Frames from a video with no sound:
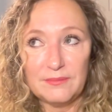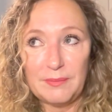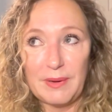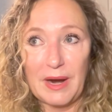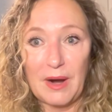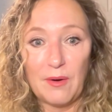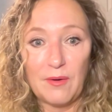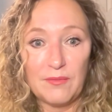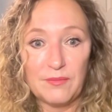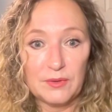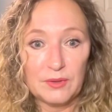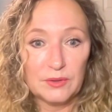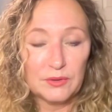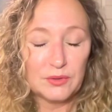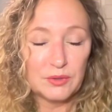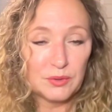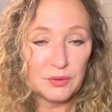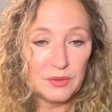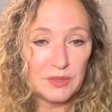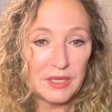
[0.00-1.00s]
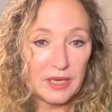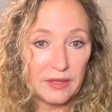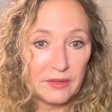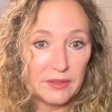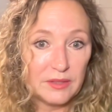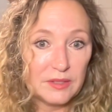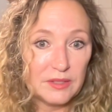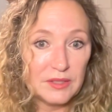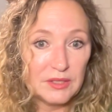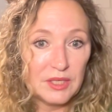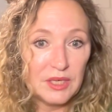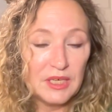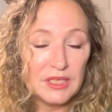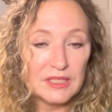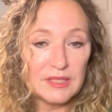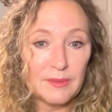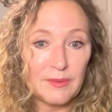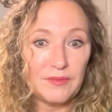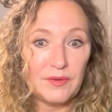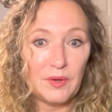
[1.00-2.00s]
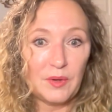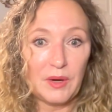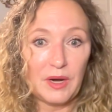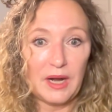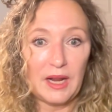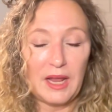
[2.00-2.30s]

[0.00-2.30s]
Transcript: powerful truth tellers. Some of you are going